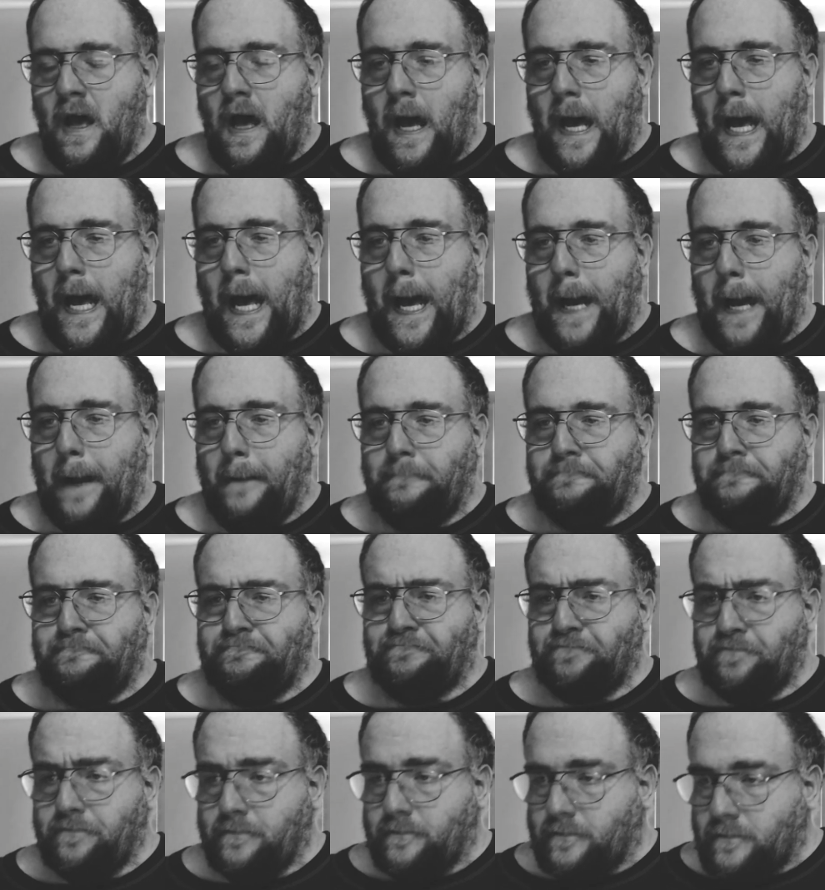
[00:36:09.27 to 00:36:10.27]
Um,
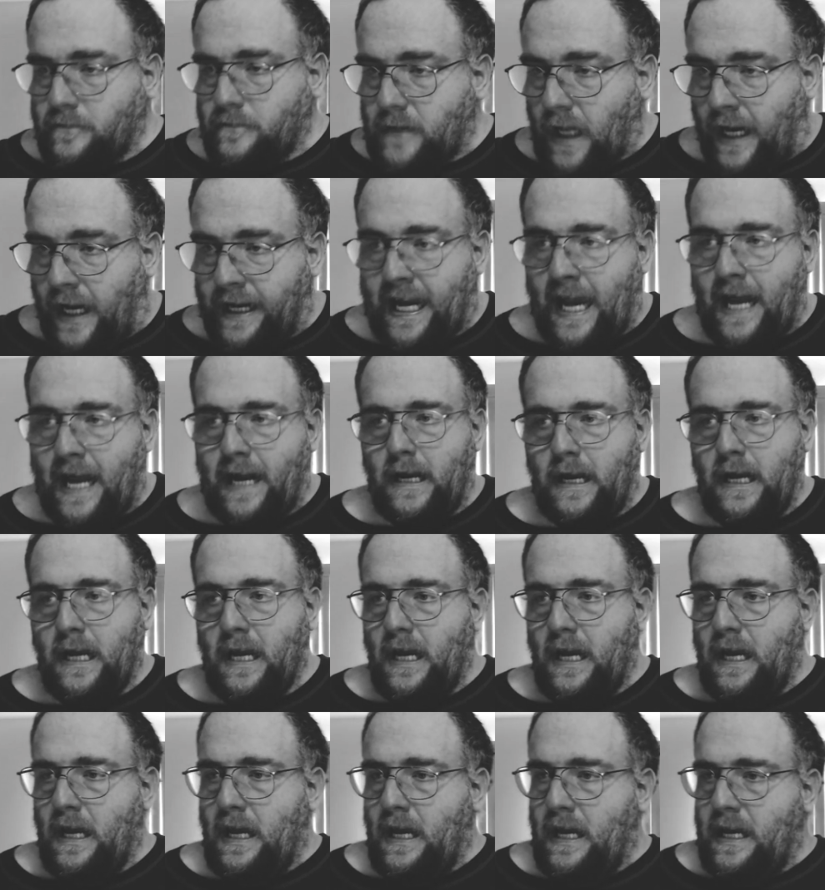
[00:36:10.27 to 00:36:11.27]
again,
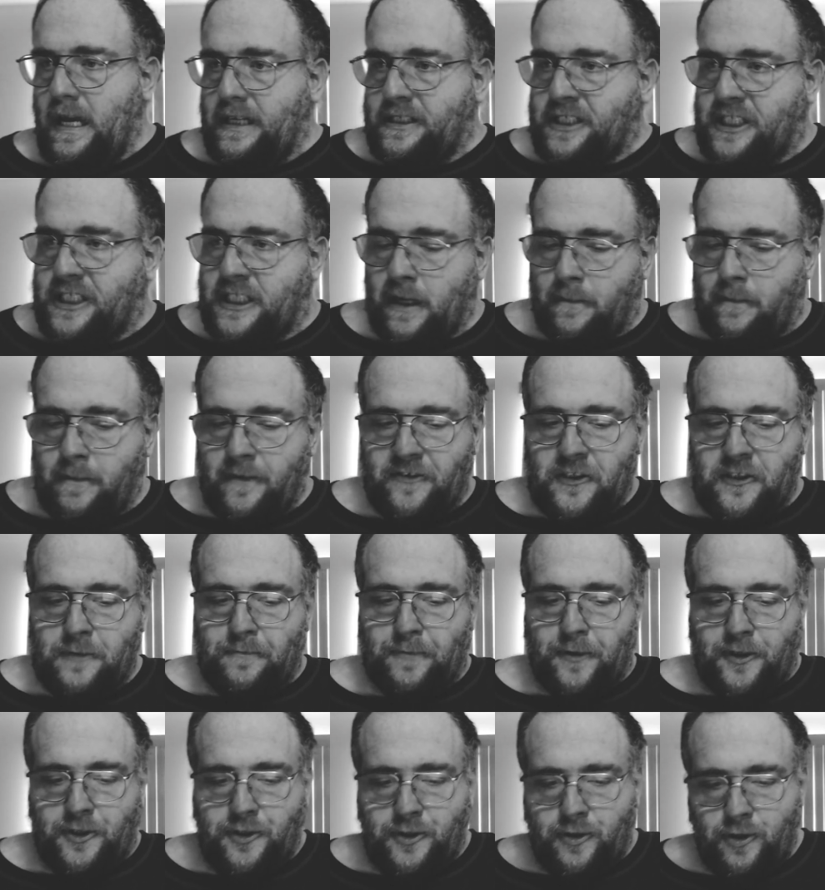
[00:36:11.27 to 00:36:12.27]
some of his
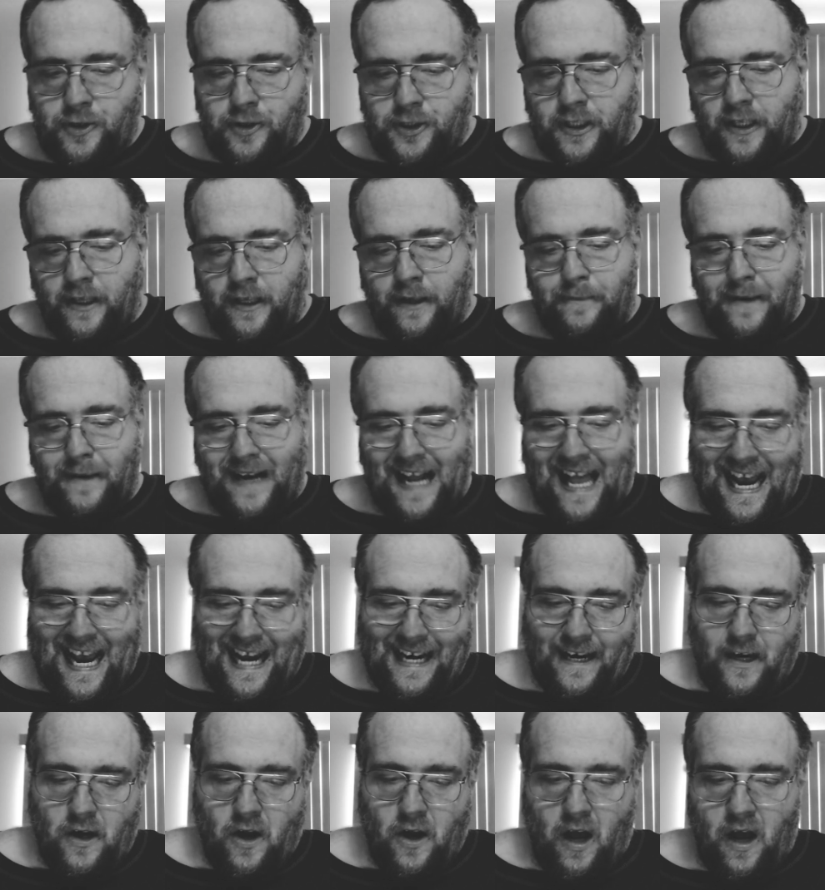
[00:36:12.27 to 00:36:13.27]
pursuits a little bit
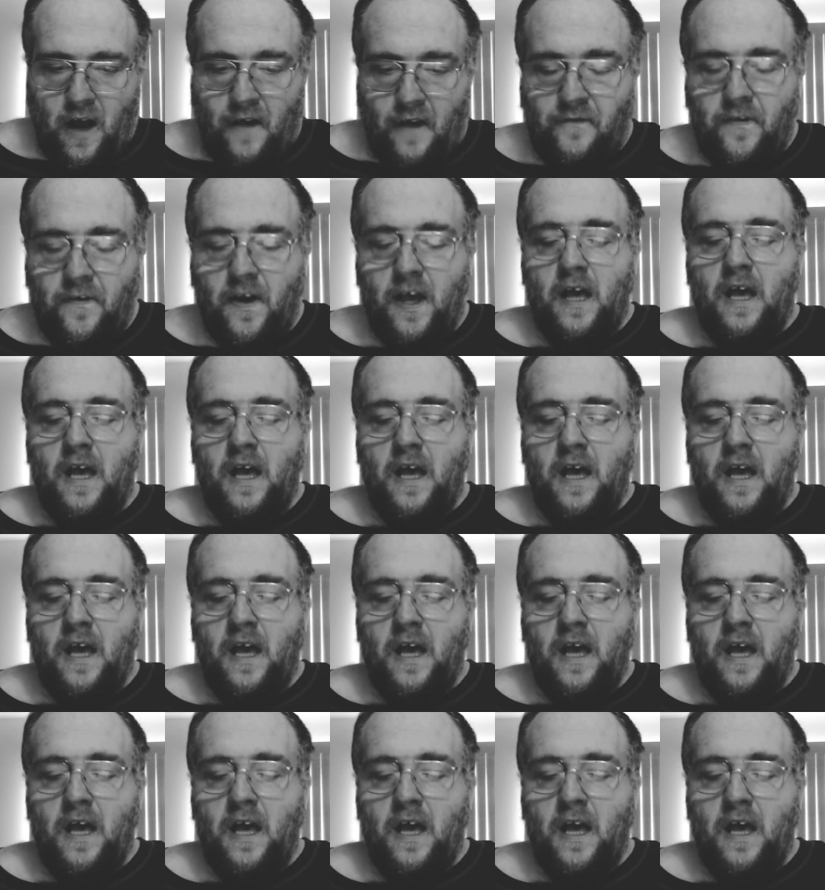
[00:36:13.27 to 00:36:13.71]
on and off,